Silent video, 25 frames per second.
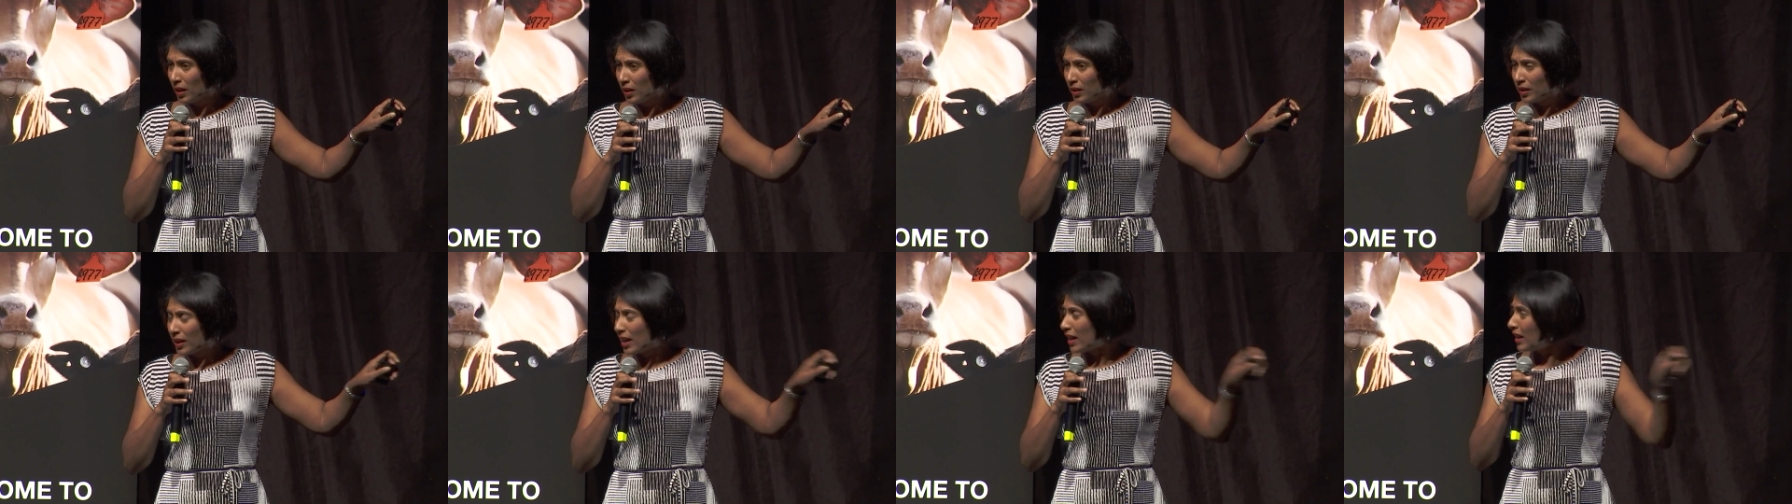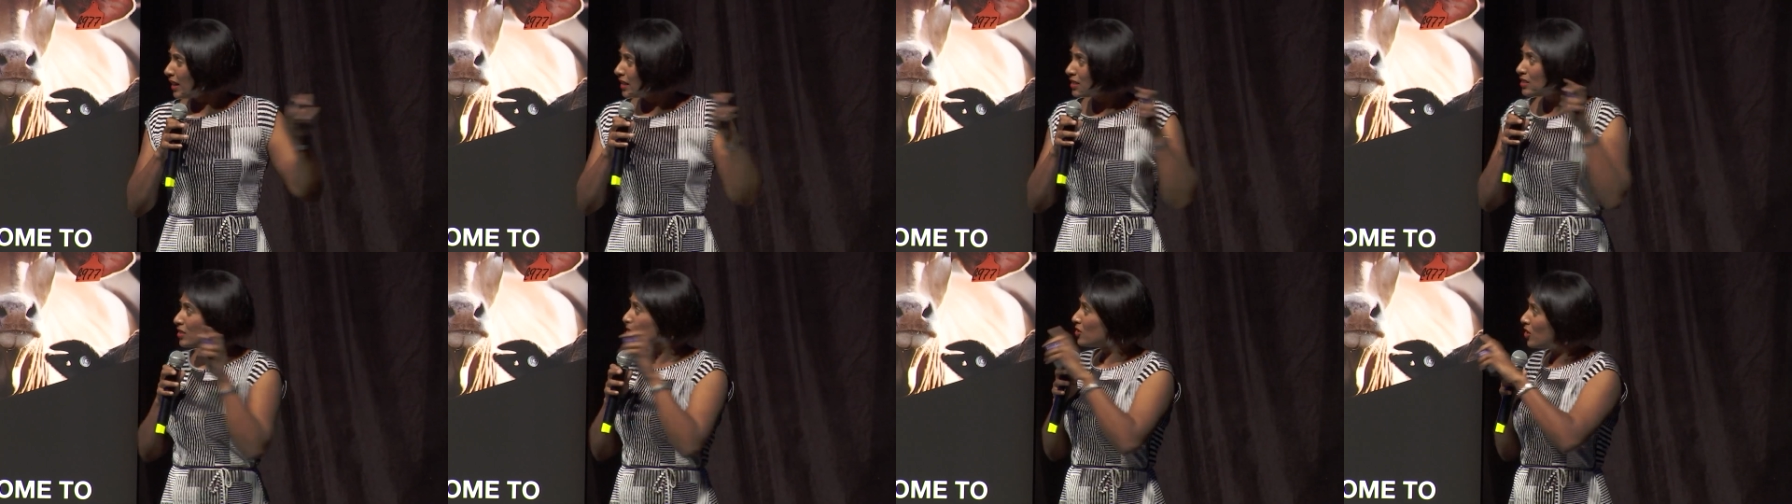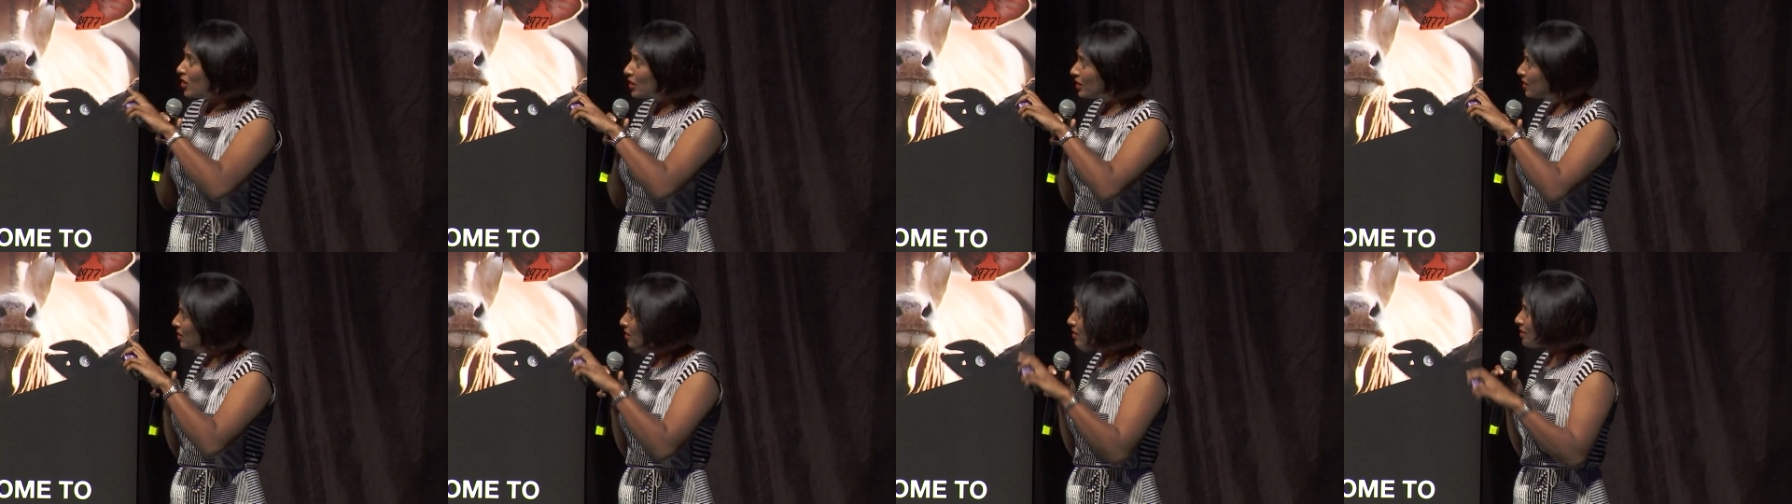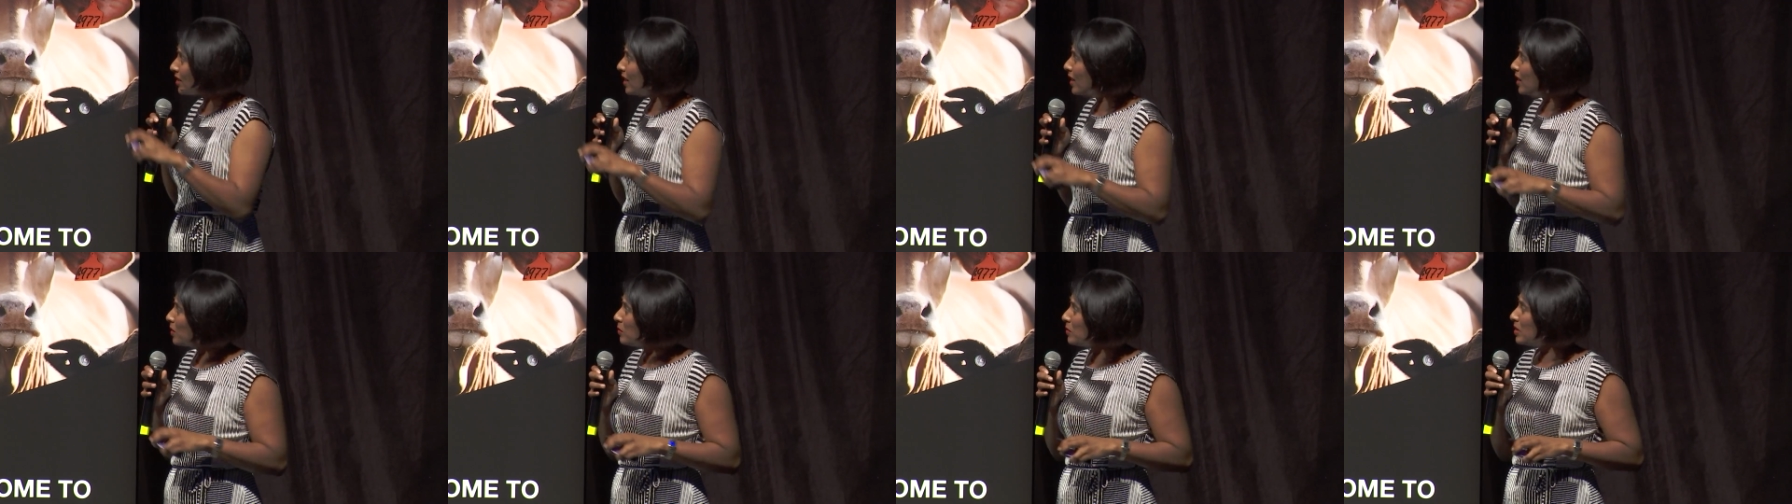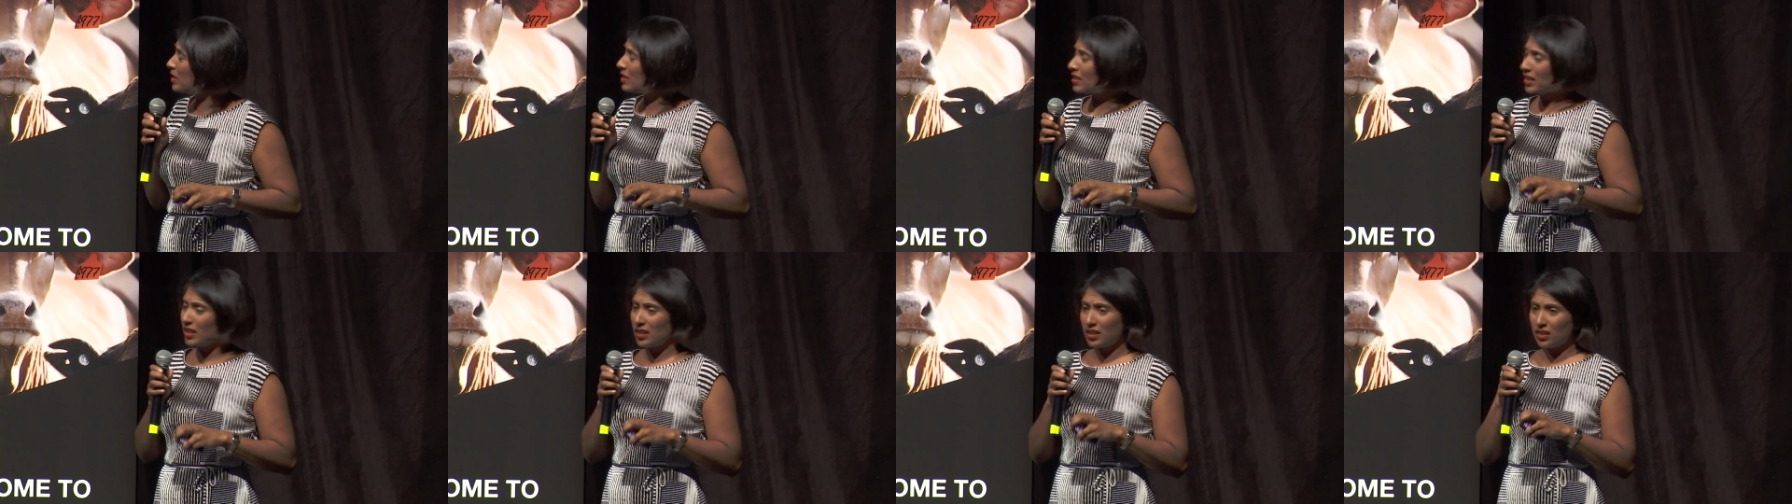Okay, it's not the same
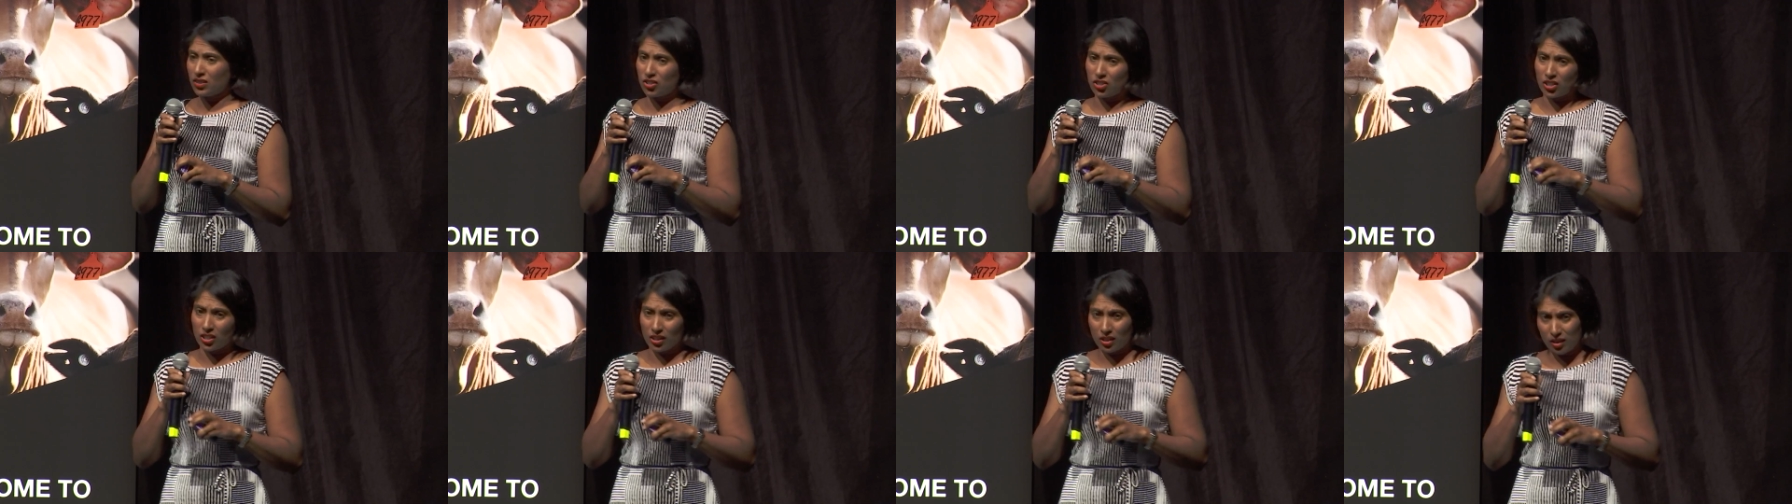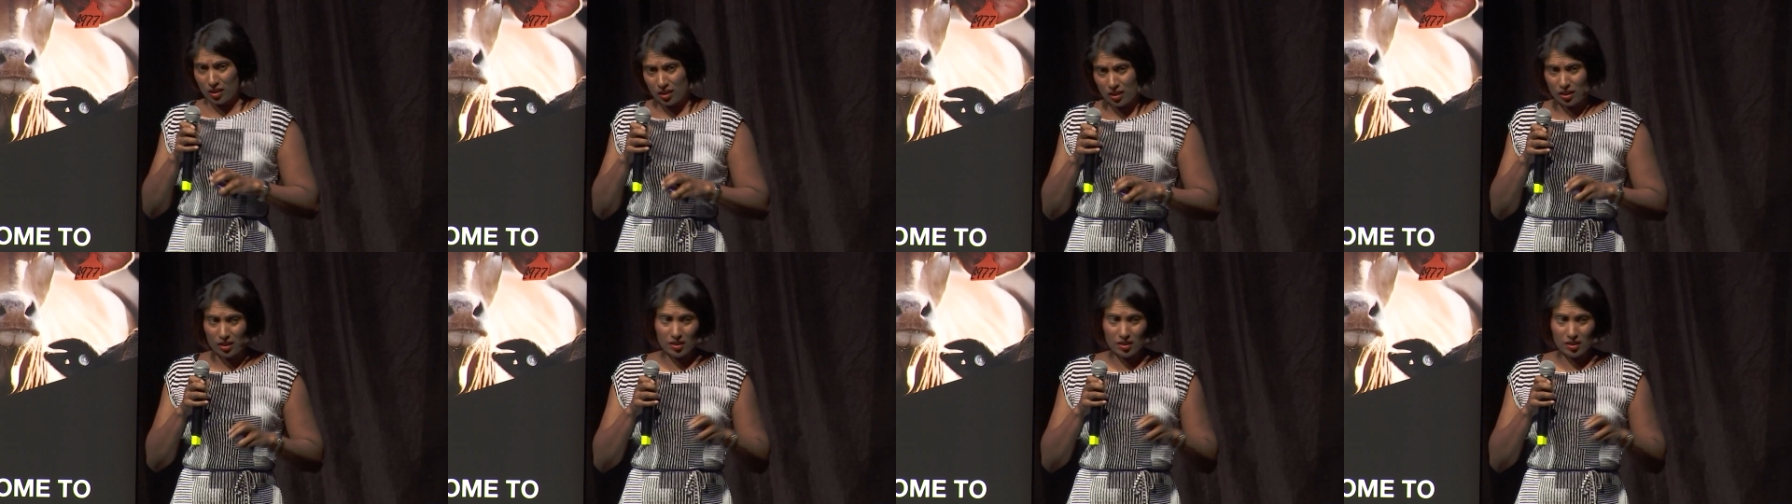as eating chicken.